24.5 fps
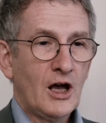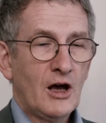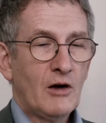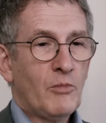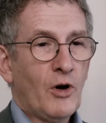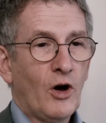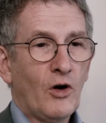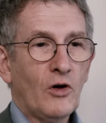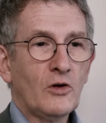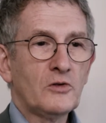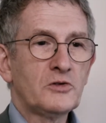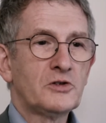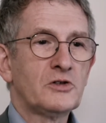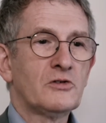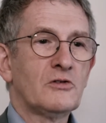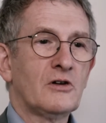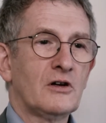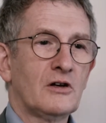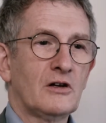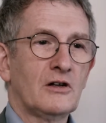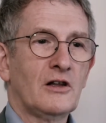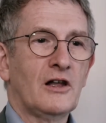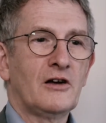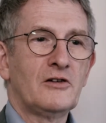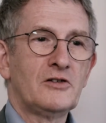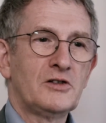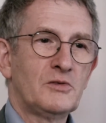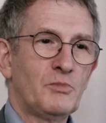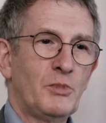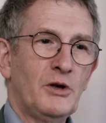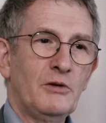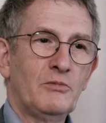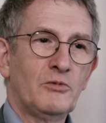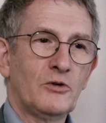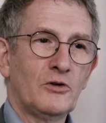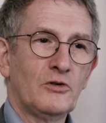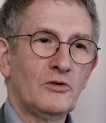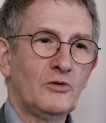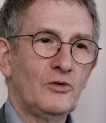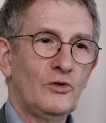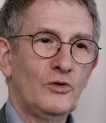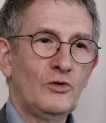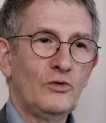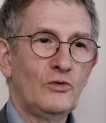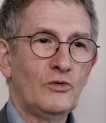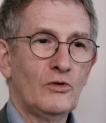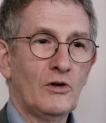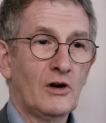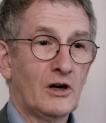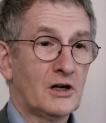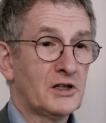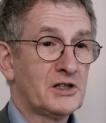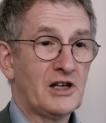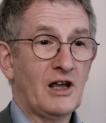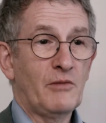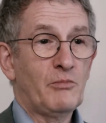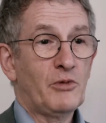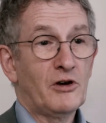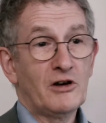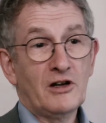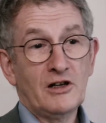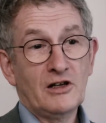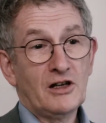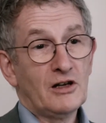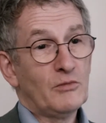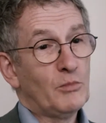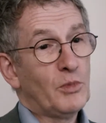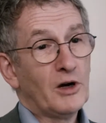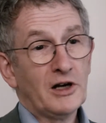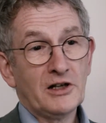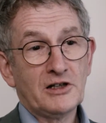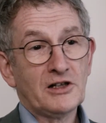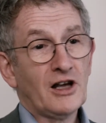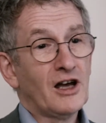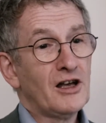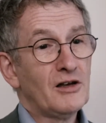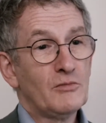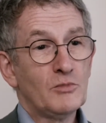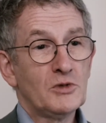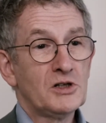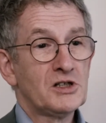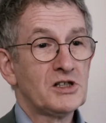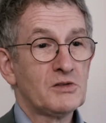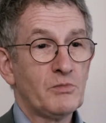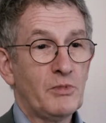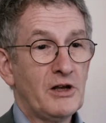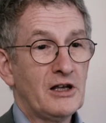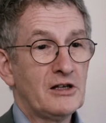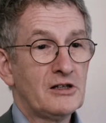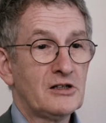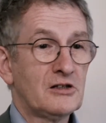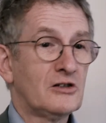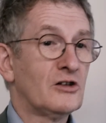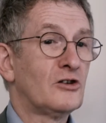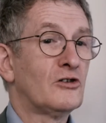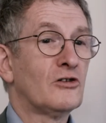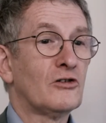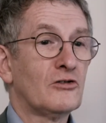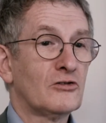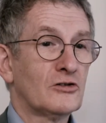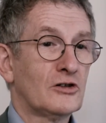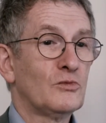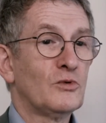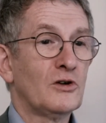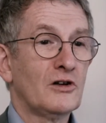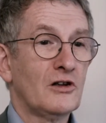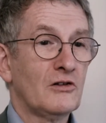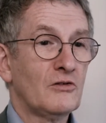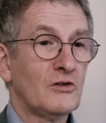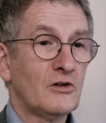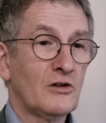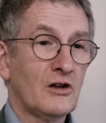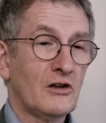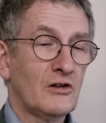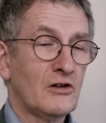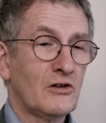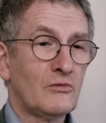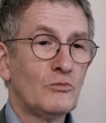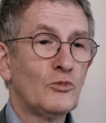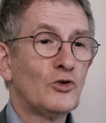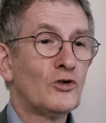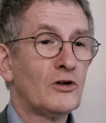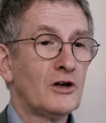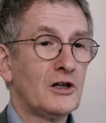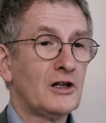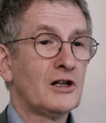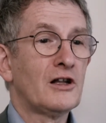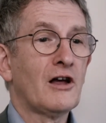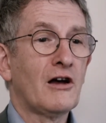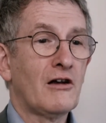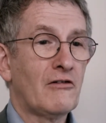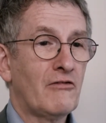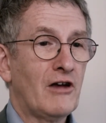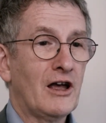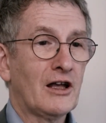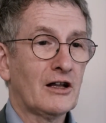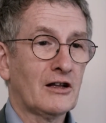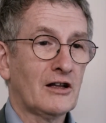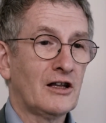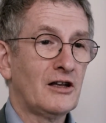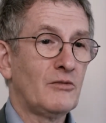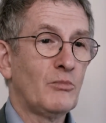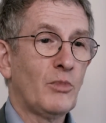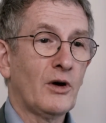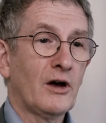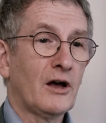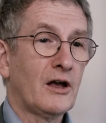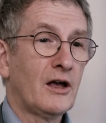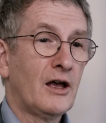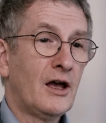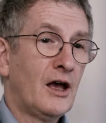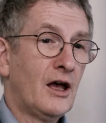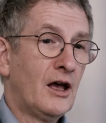but also it allows people who are separated by time and space to talk to one another more indirectly by